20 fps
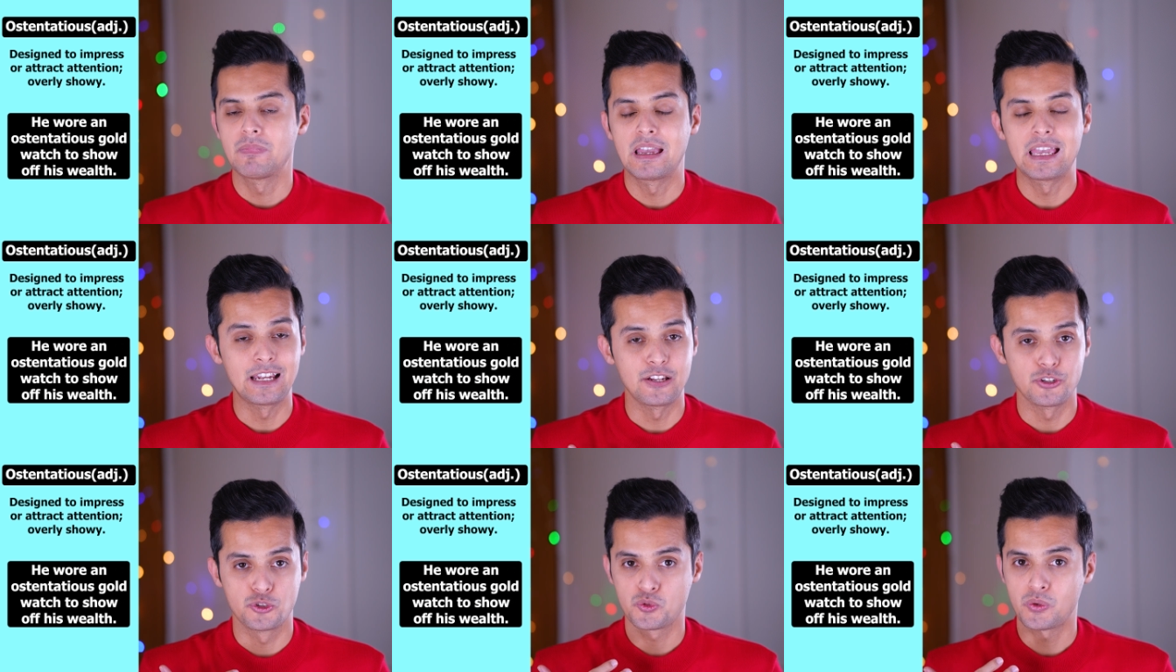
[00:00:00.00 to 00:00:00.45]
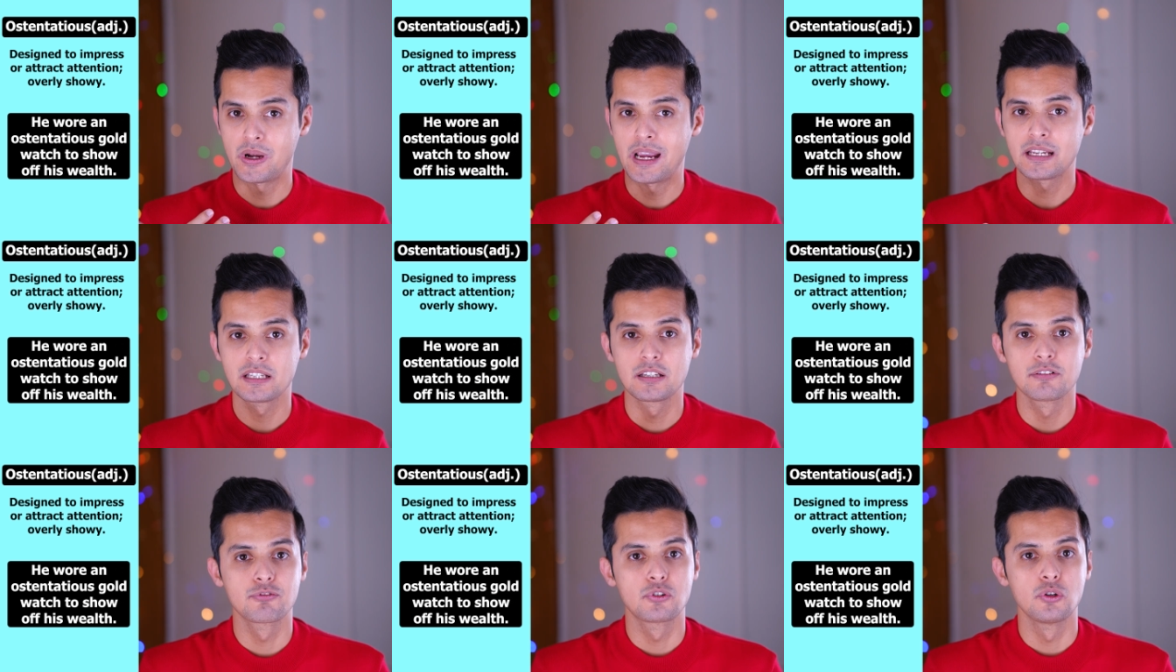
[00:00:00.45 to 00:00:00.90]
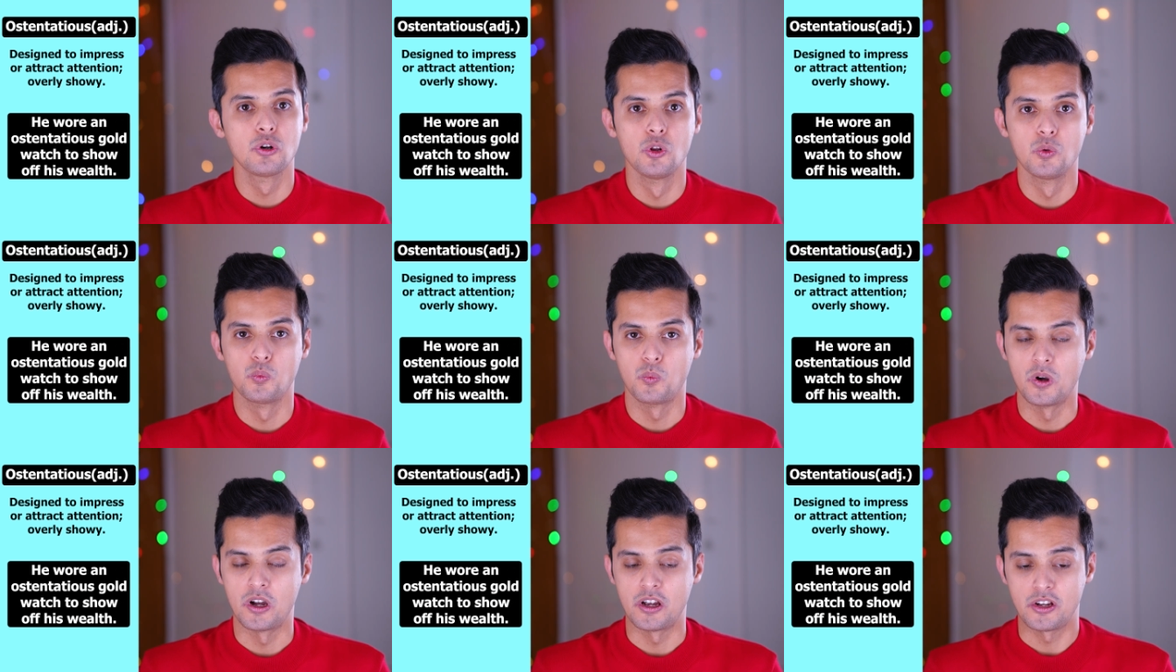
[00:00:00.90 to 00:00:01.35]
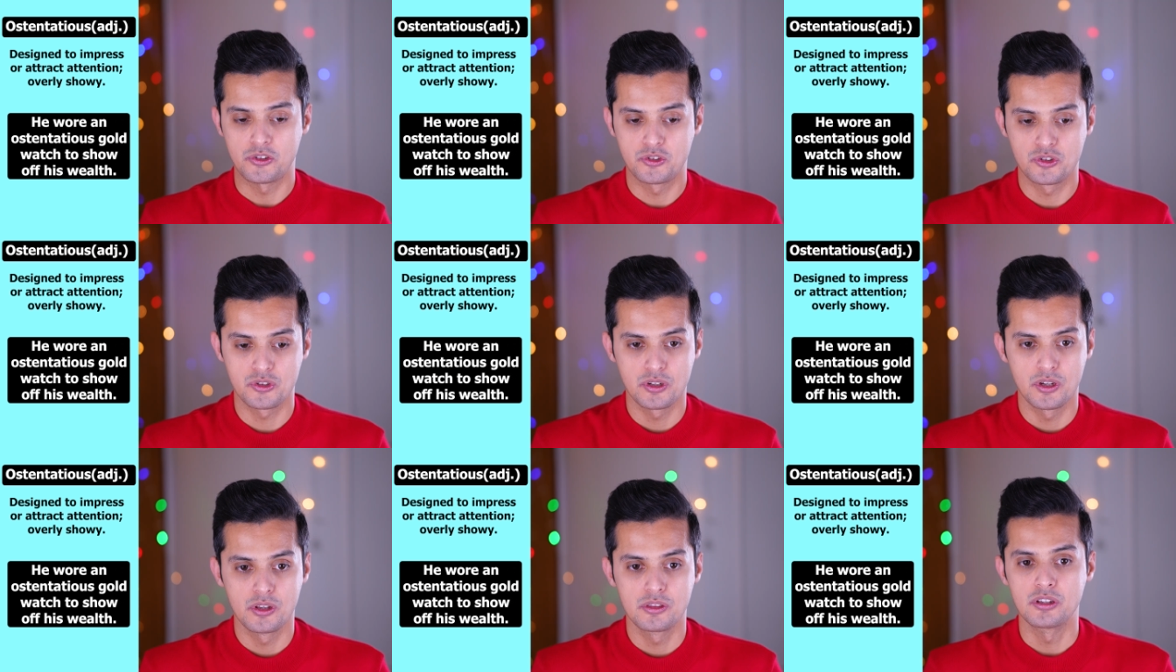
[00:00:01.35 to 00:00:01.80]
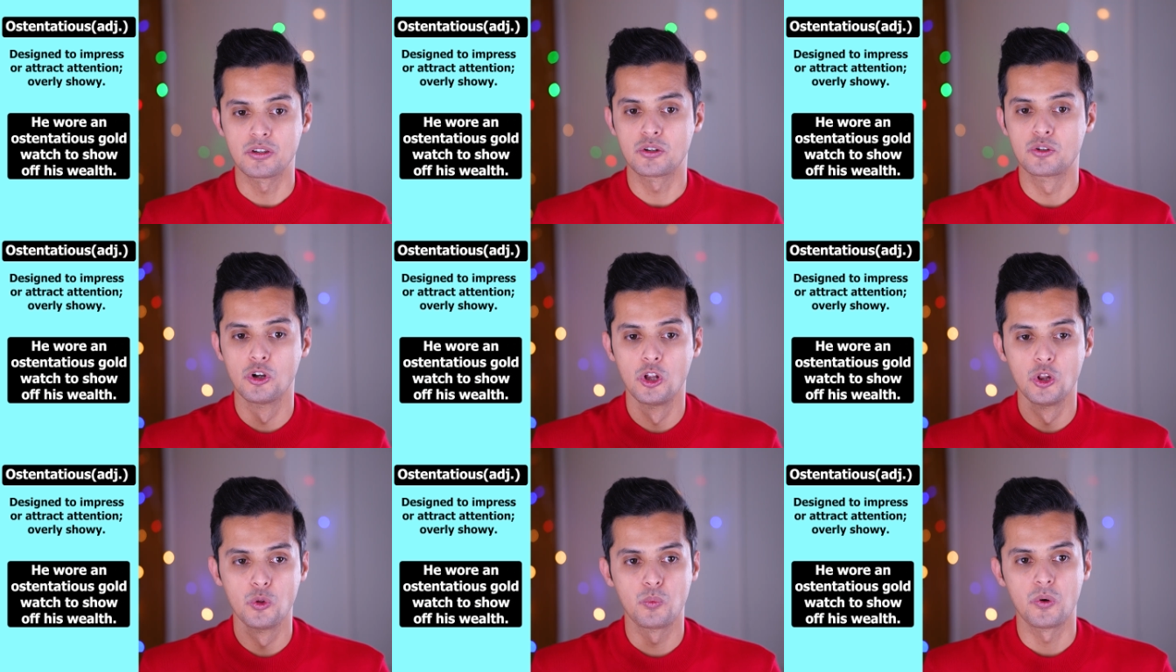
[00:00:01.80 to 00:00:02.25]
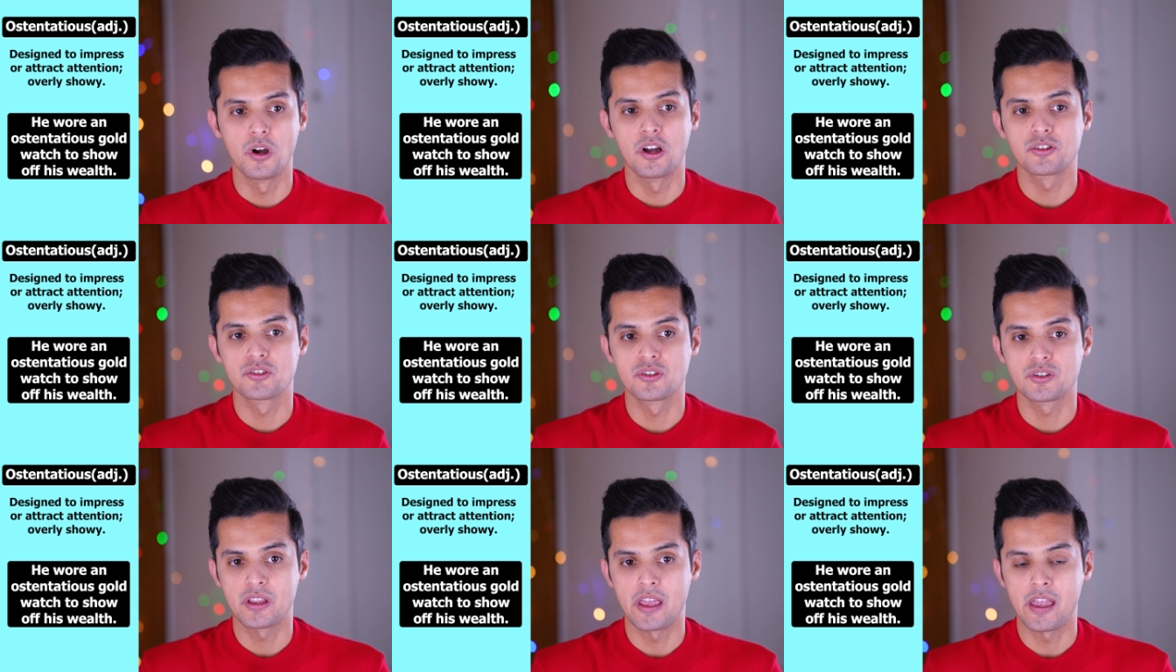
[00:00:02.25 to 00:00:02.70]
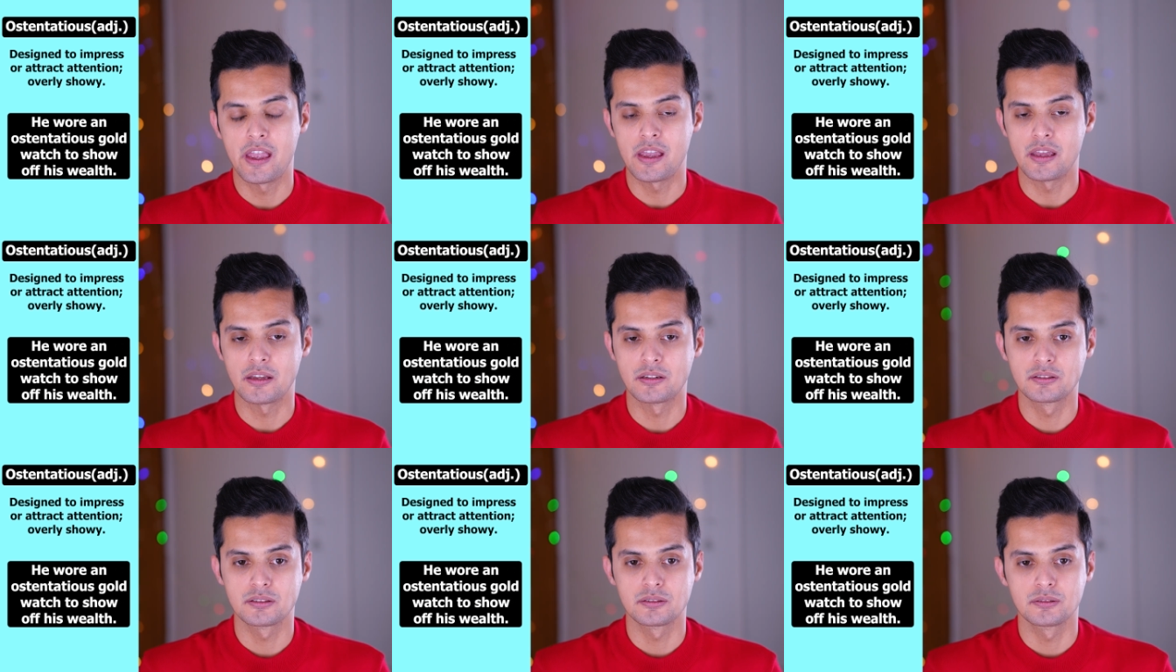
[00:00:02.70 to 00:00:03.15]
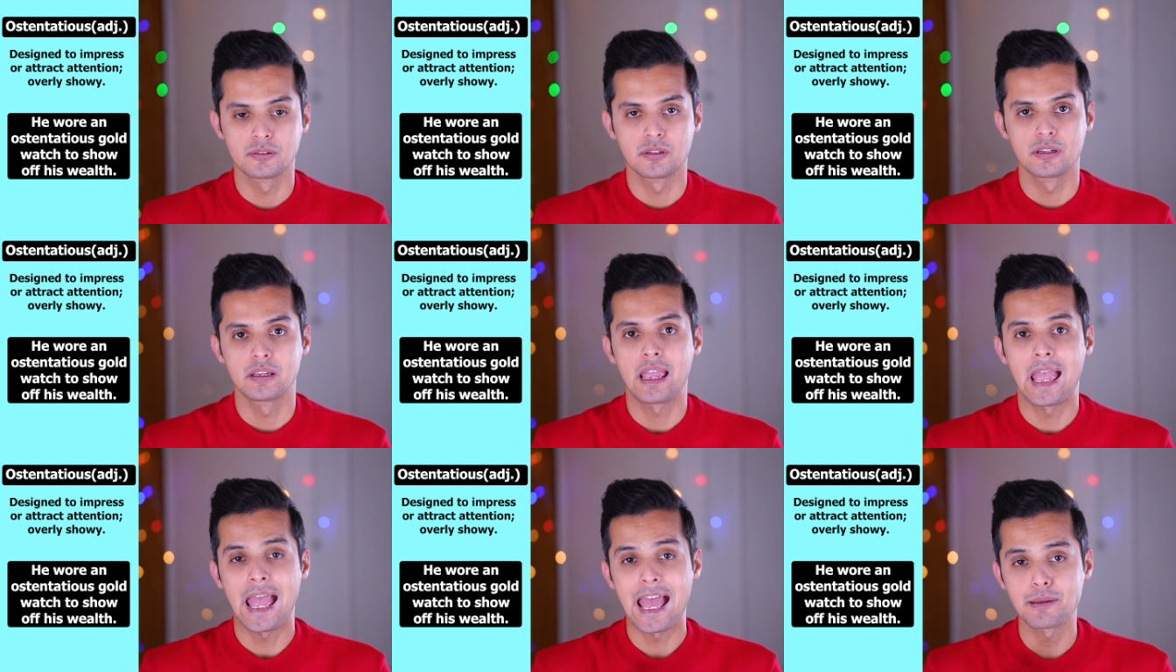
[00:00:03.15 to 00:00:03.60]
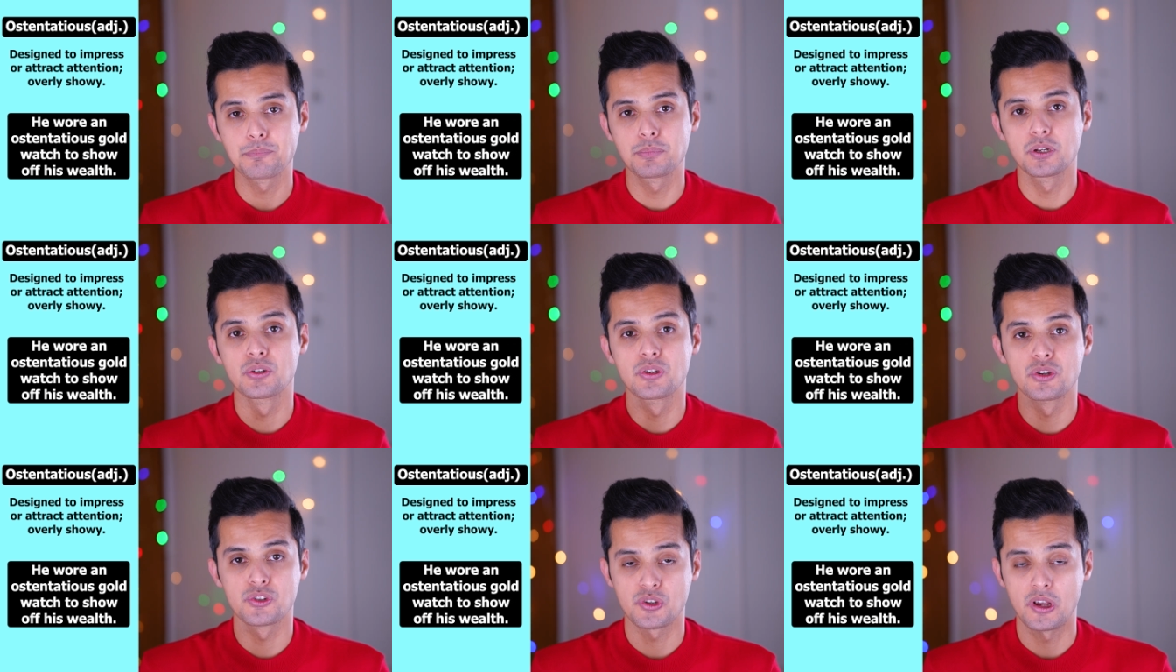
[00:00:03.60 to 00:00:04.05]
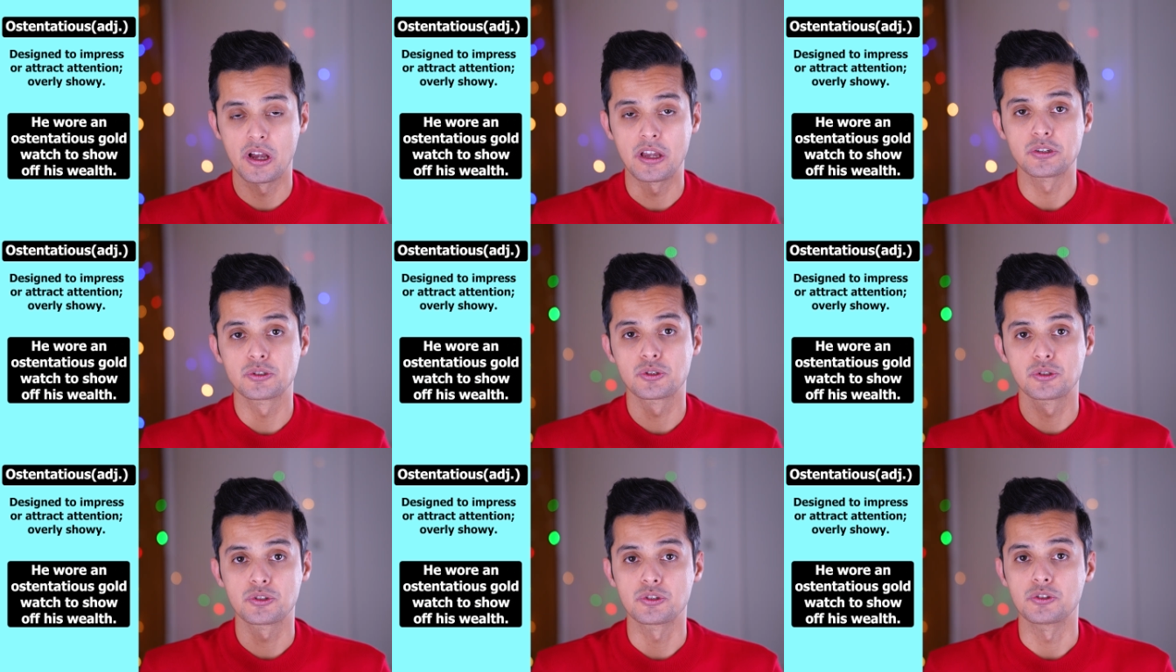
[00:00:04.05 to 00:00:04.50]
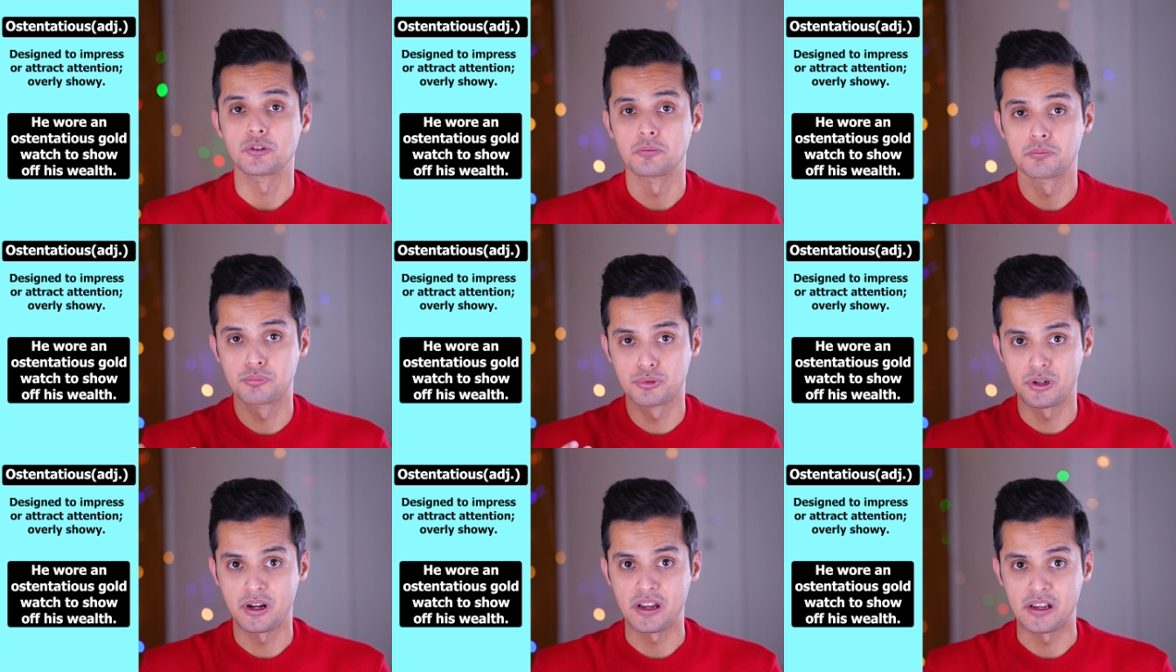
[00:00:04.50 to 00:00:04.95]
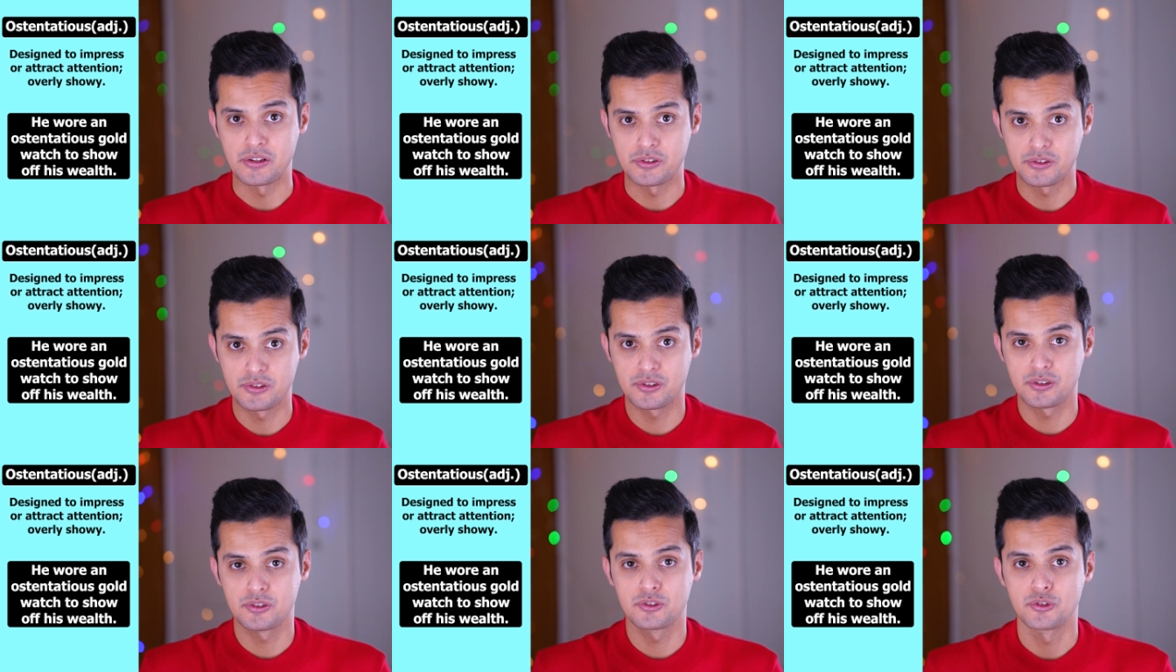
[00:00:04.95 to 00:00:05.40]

an attractive gold watch, the gold watch that had been designed to impress,